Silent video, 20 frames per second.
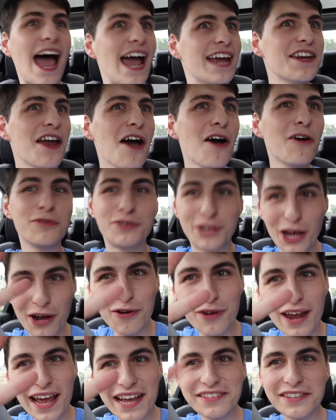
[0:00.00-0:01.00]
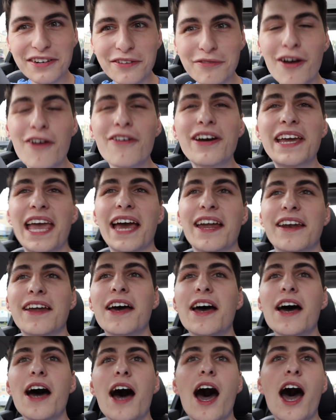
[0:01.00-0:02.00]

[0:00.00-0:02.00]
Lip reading: I know, 2 days in a row again.